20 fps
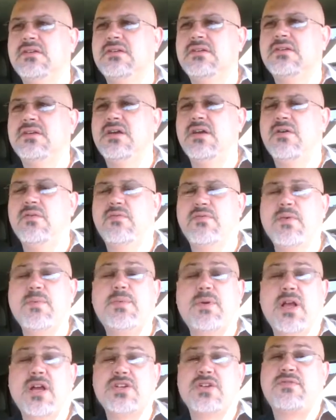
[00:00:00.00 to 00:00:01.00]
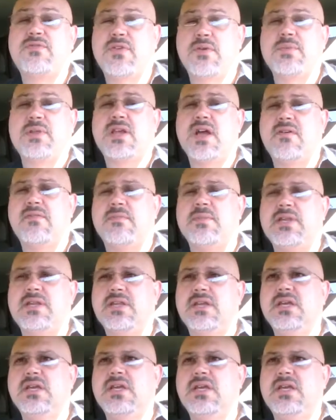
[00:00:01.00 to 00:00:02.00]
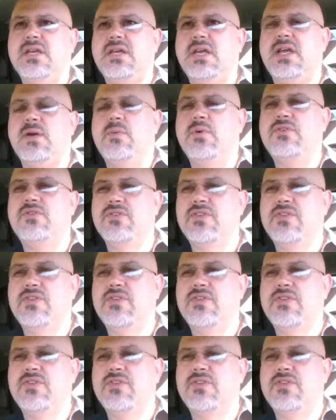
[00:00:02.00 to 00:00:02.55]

repercussion from the government. It was